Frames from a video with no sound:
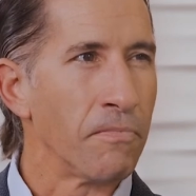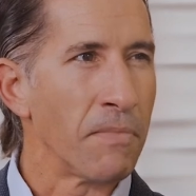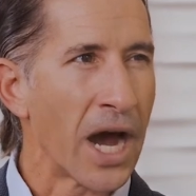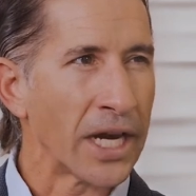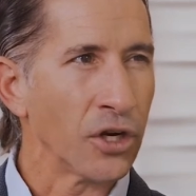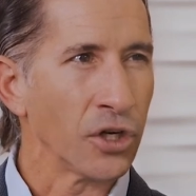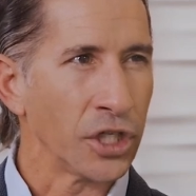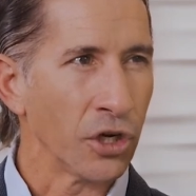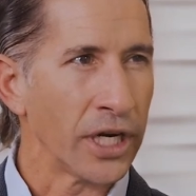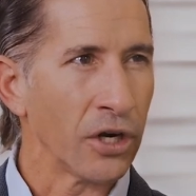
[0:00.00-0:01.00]
minor
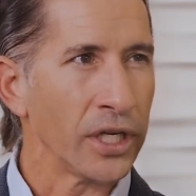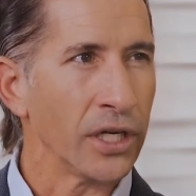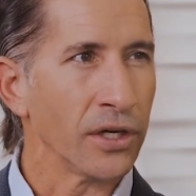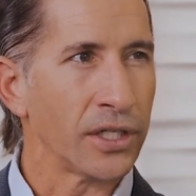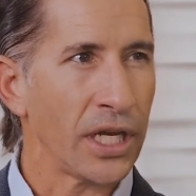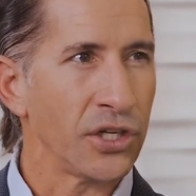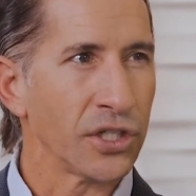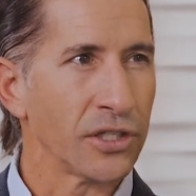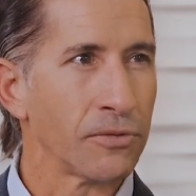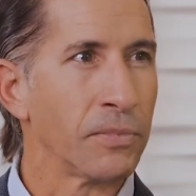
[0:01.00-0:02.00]
urinary
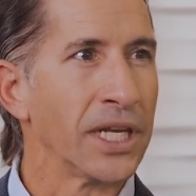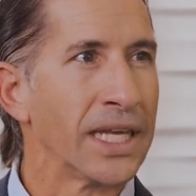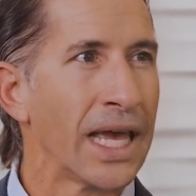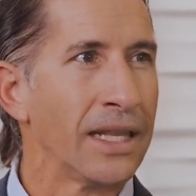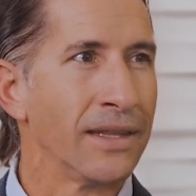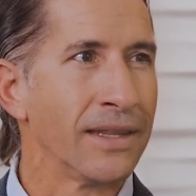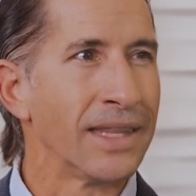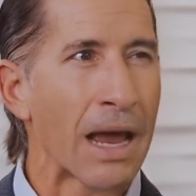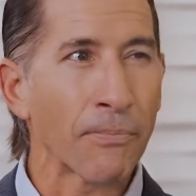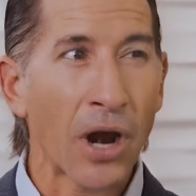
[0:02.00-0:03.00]
irritations. But again,
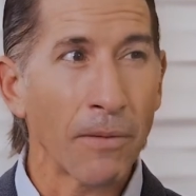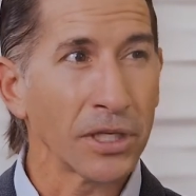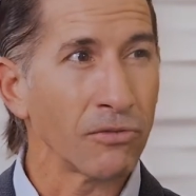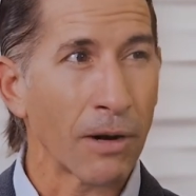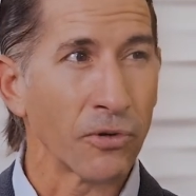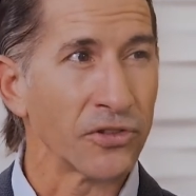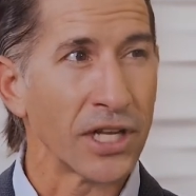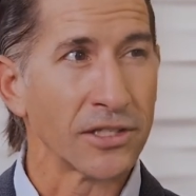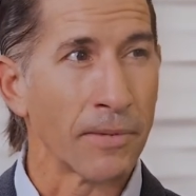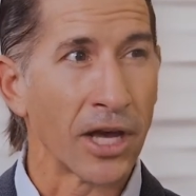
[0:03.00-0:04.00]
that probably
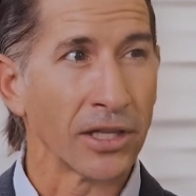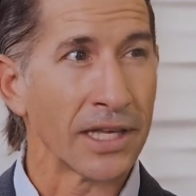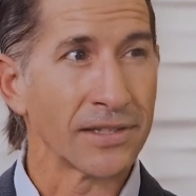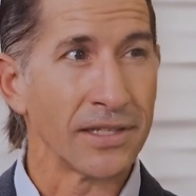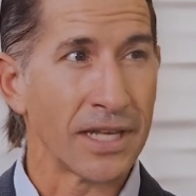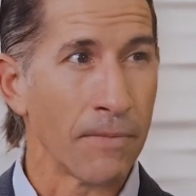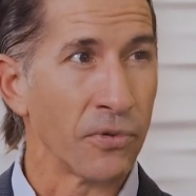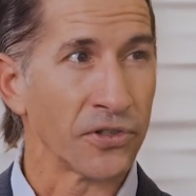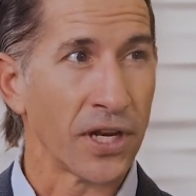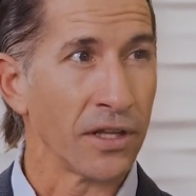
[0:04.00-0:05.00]
represents about less than
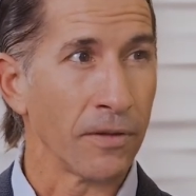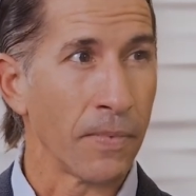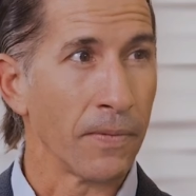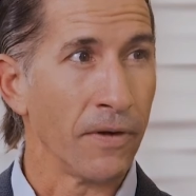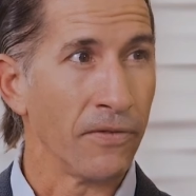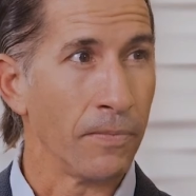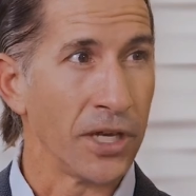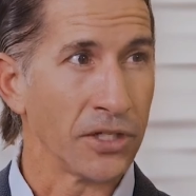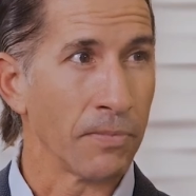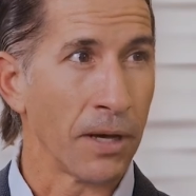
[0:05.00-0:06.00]
10% of the, of the
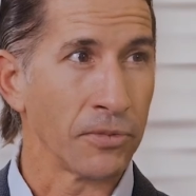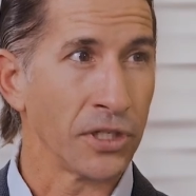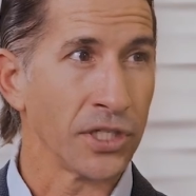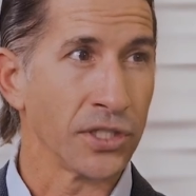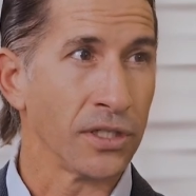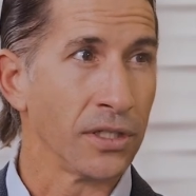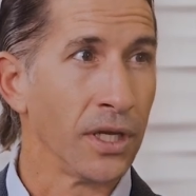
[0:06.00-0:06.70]
patient population.